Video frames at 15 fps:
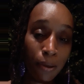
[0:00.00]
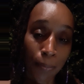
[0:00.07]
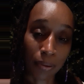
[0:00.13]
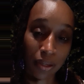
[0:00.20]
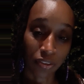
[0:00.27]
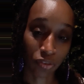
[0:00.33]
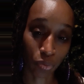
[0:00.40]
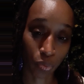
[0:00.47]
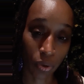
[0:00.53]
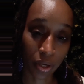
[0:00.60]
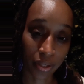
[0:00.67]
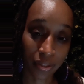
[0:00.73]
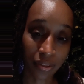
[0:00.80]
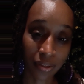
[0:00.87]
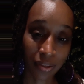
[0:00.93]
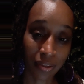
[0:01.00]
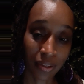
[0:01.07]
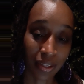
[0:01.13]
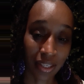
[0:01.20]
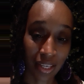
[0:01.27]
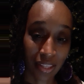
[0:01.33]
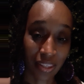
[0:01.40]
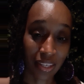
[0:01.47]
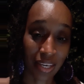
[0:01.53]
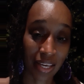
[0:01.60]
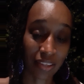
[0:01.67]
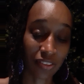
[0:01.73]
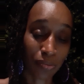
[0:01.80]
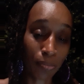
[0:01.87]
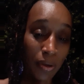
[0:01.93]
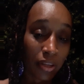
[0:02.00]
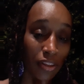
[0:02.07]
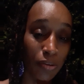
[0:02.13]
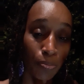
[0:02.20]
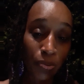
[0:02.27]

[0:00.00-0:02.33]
plus 1 in the next month,